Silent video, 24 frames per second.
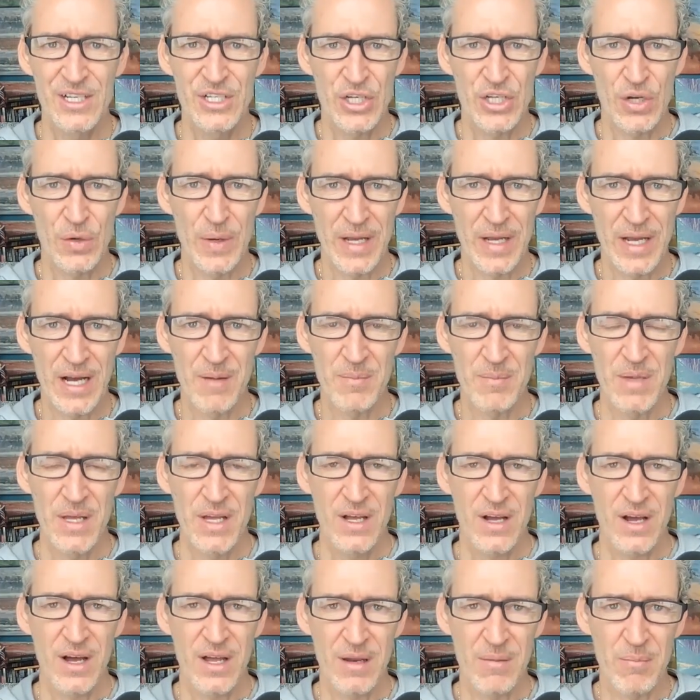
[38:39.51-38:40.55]
showing up
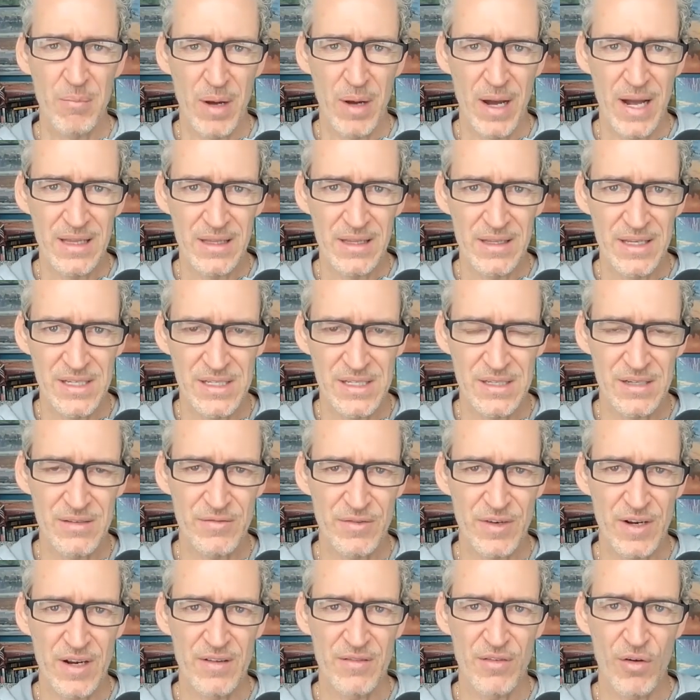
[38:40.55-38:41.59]
on a buy list
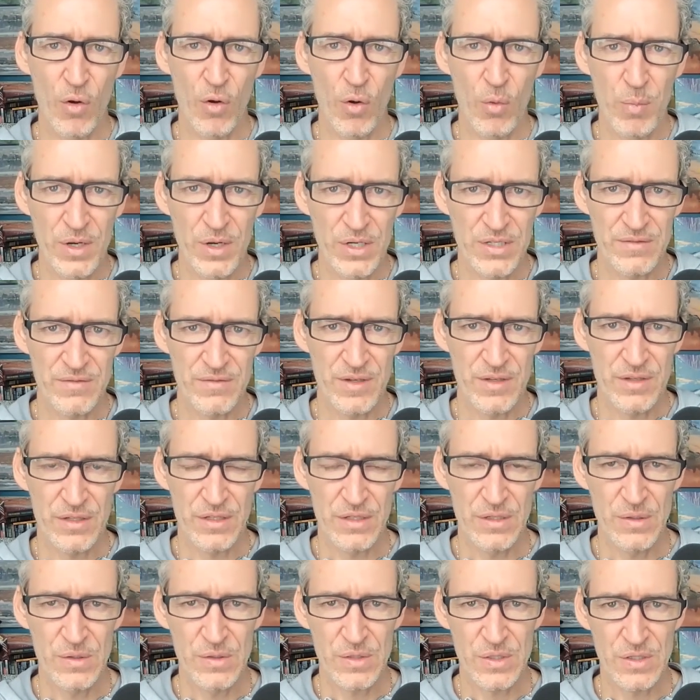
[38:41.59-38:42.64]
in front of a whole bunch of other
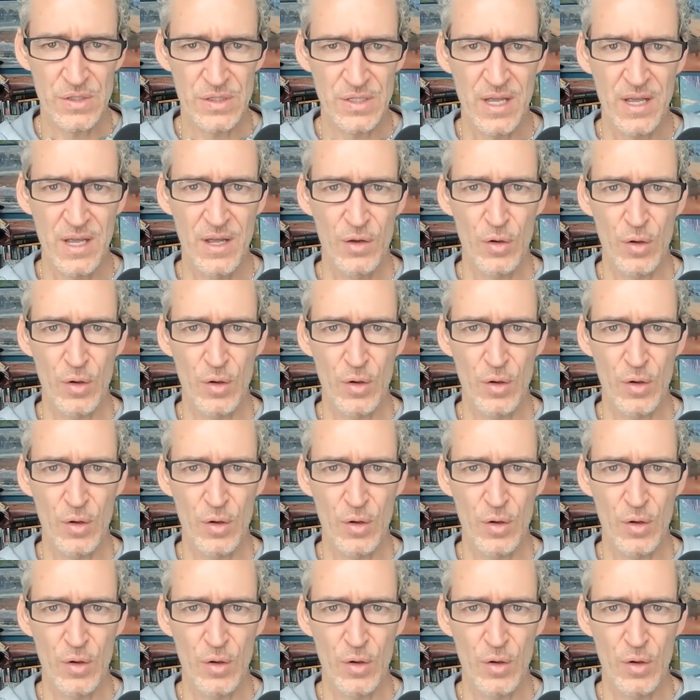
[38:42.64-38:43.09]
users